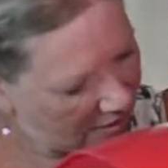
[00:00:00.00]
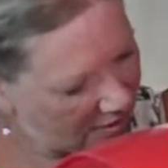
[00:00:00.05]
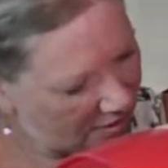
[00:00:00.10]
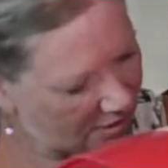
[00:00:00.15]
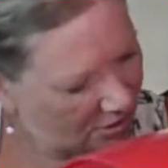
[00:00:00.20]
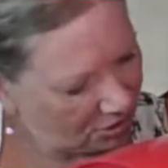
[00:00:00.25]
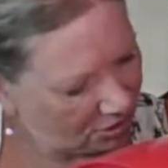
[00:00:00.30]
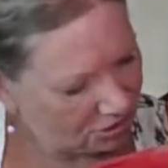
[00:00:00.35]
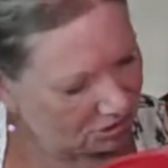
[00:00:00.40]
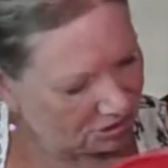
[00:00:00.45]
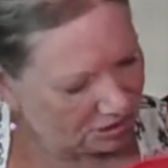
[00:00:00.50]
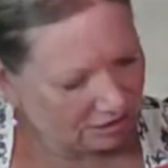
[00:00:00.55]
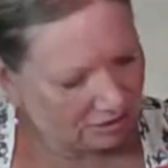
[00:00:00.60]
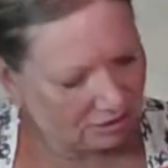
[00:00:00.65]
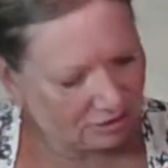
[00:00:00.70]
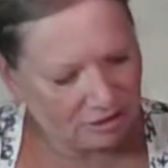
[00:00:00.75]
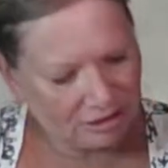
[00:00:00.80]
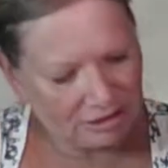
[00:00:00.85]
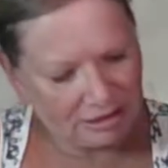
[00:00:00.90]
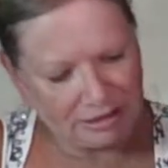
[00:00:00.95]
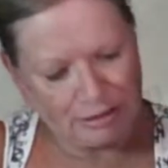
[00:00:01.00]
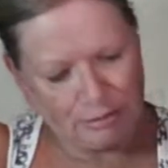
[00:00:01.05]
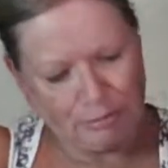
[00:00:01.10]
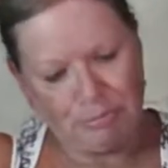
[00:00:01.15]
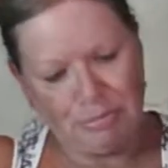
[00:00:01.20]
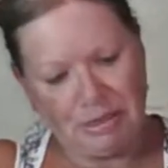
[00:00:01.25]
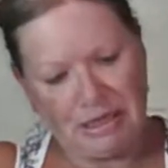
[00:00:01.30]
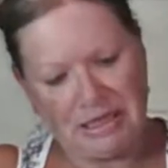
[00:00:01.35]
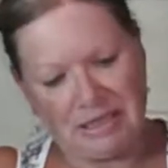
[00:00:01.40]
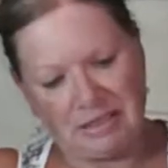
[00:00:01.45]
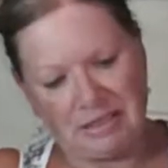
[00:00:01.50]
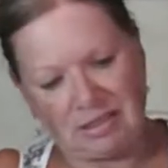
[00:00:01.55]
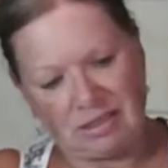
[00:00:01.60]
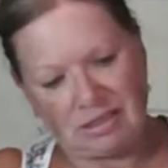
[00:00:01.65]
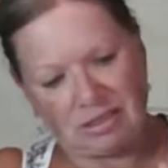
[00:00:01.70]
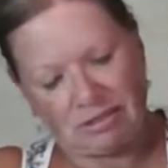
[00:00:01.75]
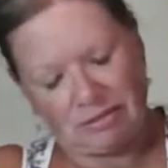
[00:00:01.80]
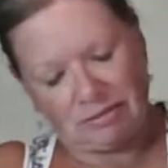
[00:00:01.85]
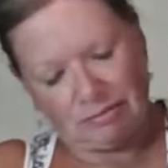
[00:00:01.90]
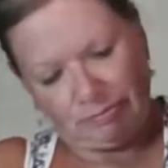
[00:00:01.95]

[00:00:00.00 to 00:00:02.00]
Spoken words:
So it looks like they're kind of bent.